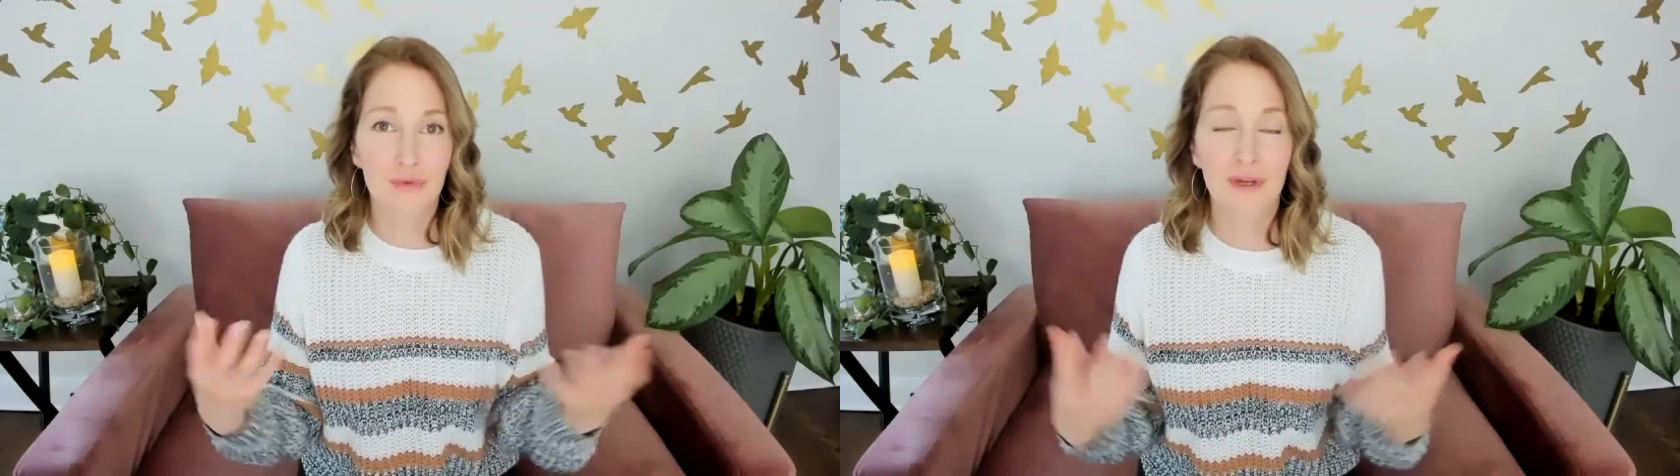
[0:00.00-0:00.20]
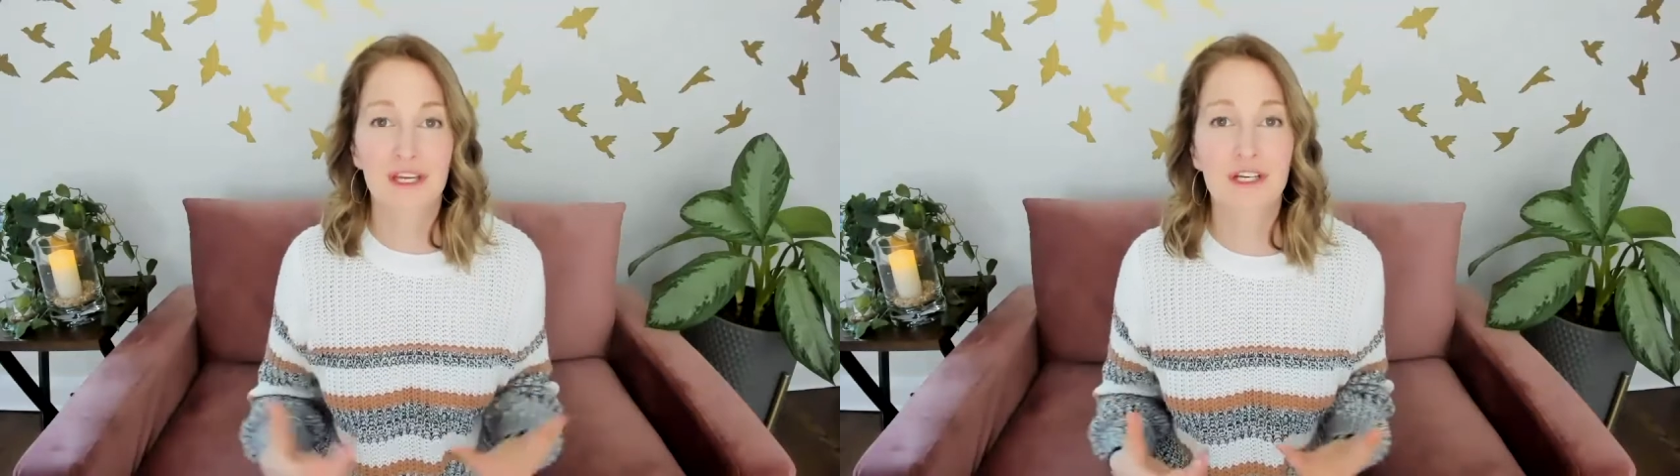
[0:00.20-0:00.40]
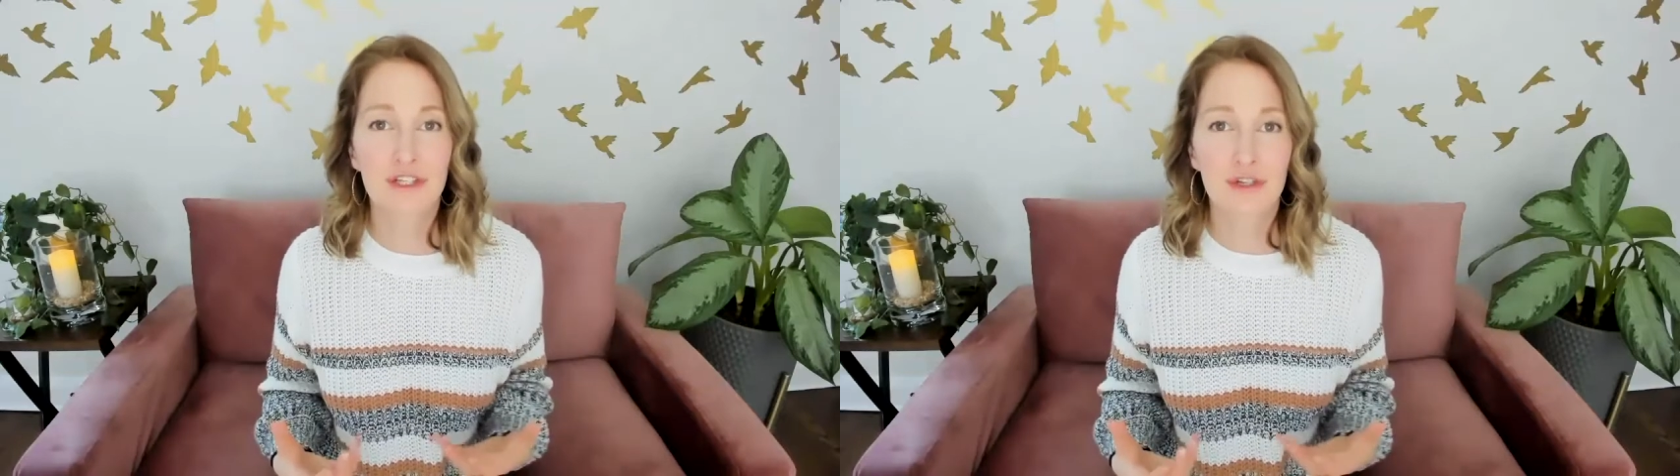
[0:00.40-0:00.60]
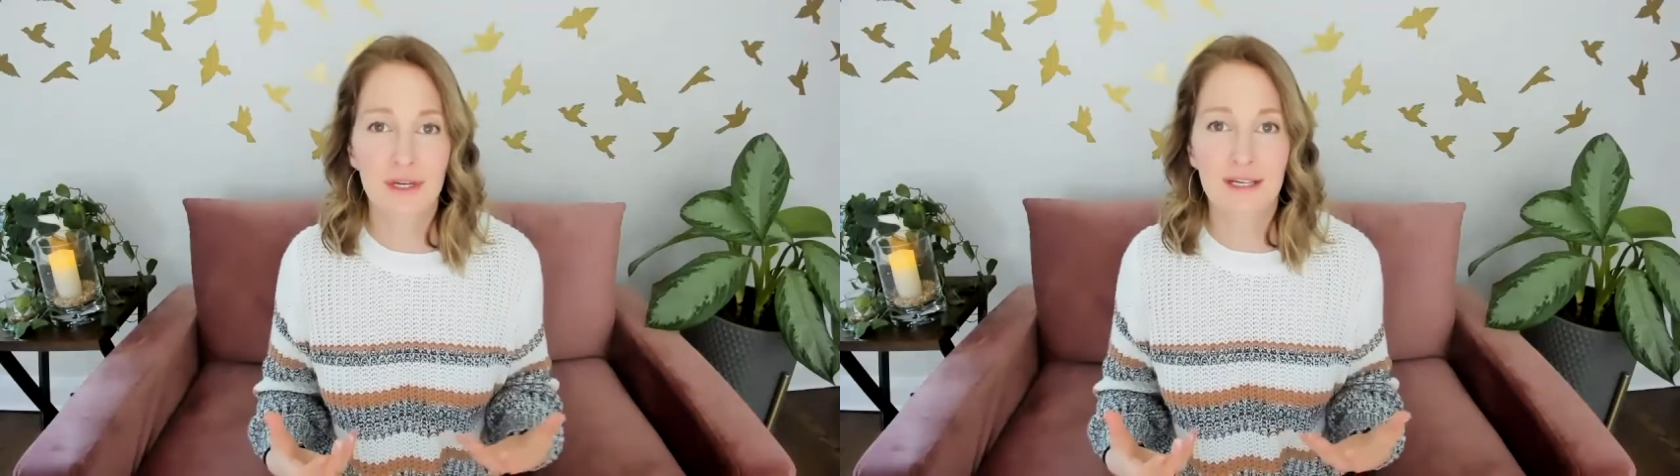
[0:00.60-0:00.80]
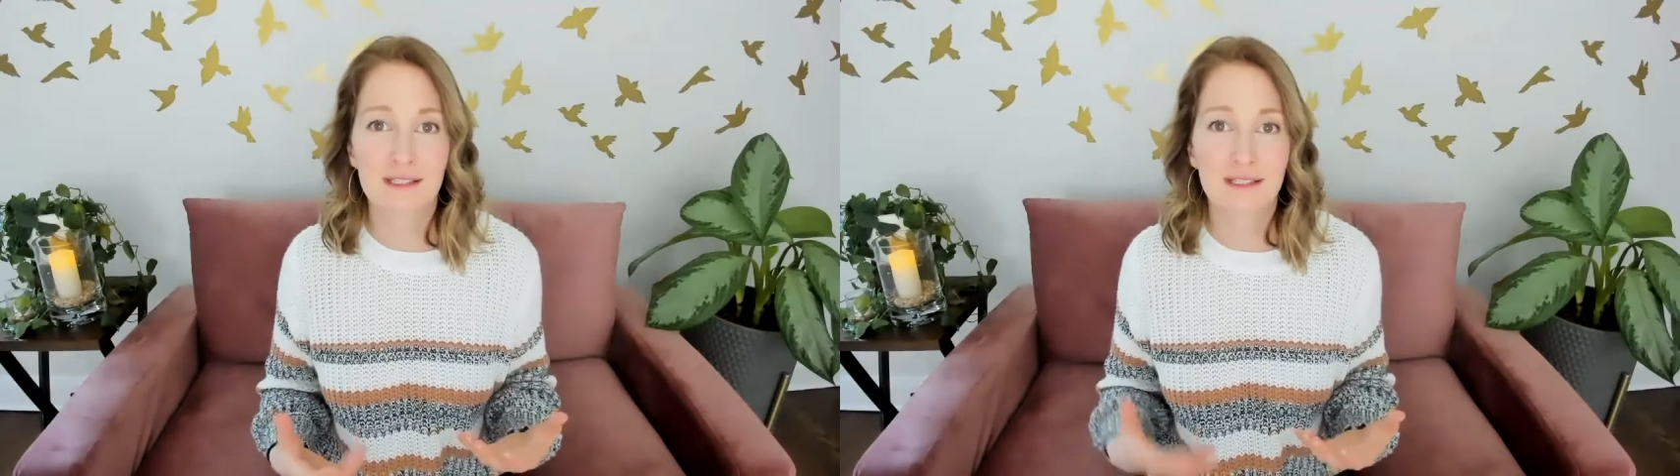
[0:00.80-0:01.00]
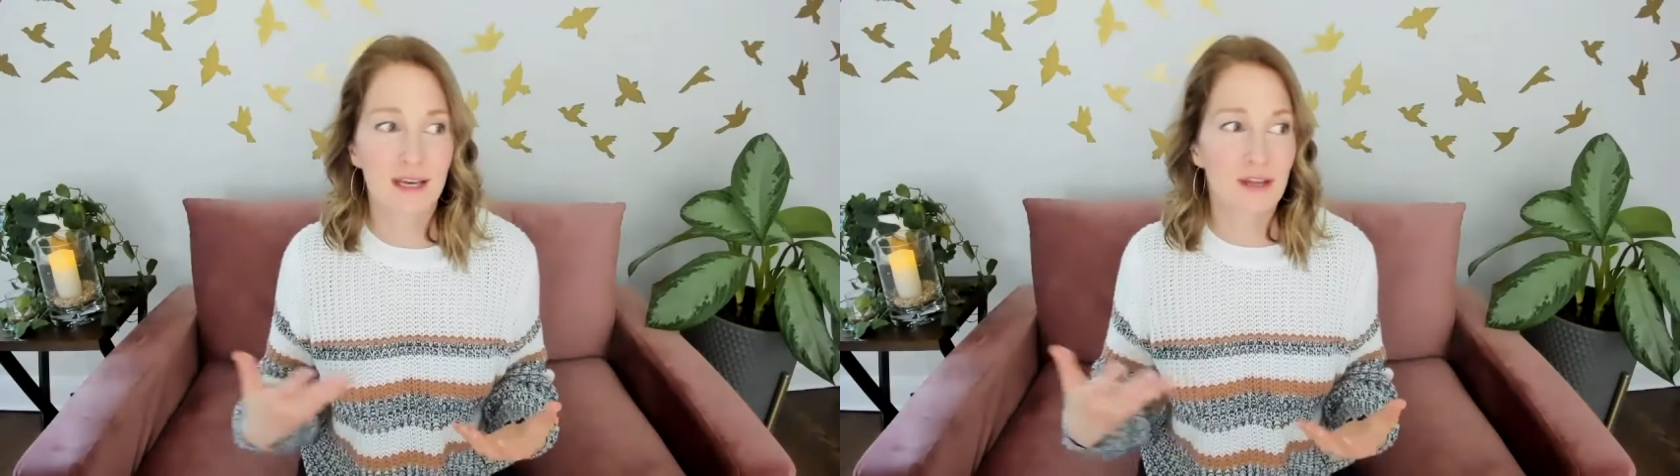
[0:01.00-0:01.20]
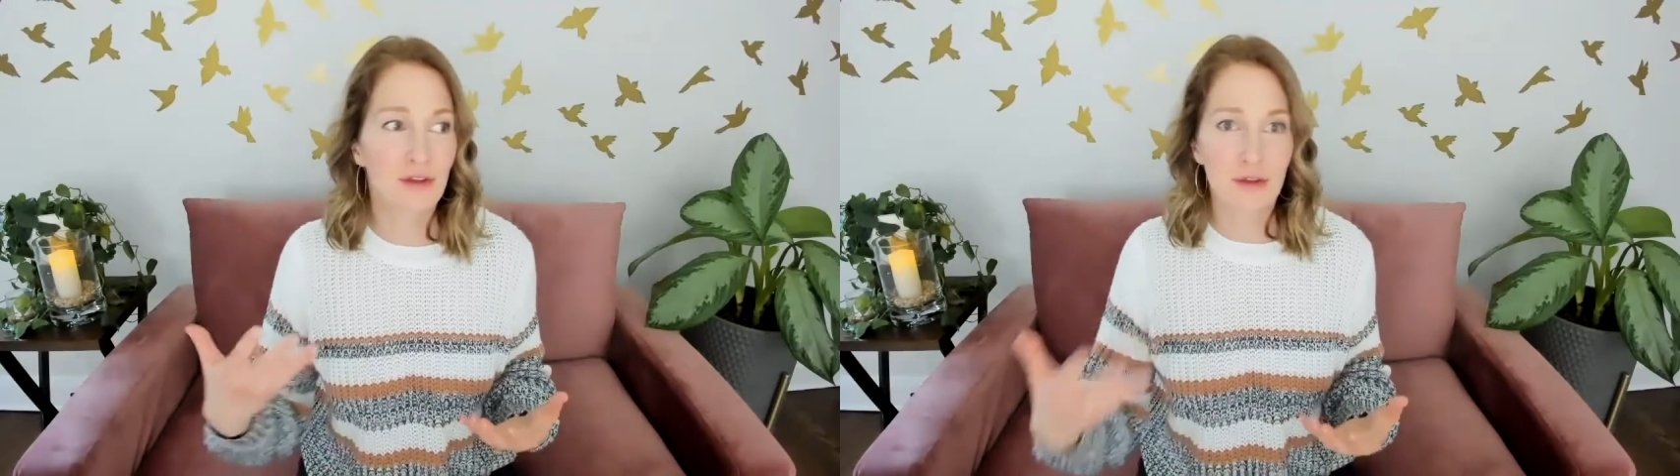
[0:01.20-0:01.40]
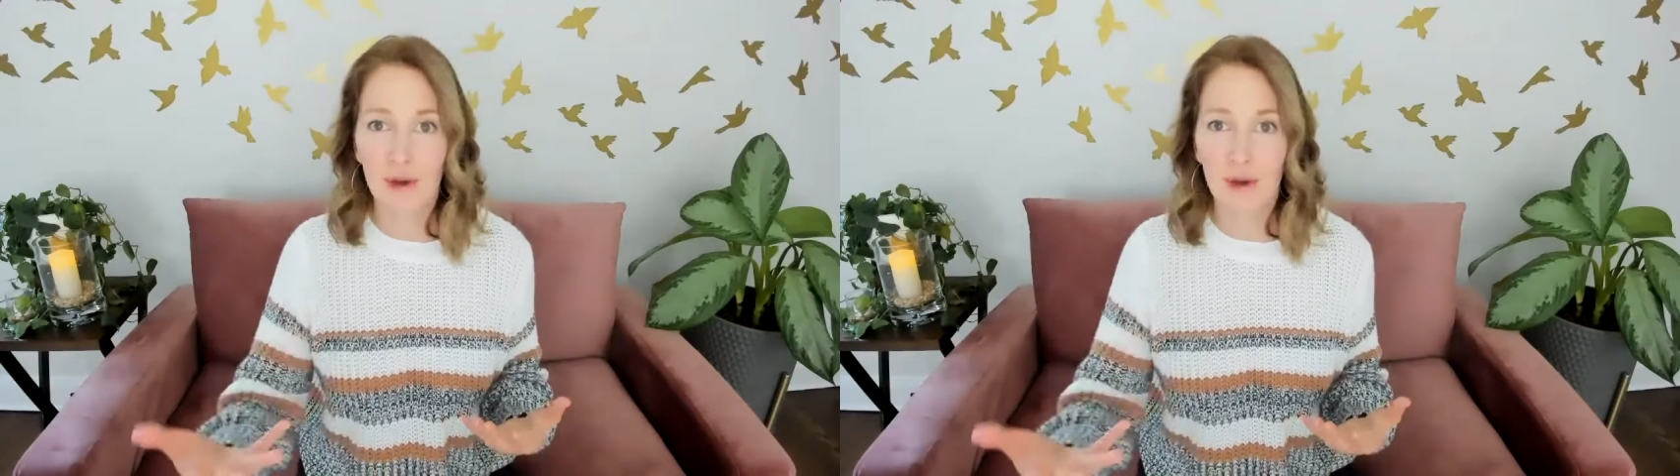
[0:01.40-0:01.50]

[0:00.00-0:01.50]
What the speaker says: real issue is that you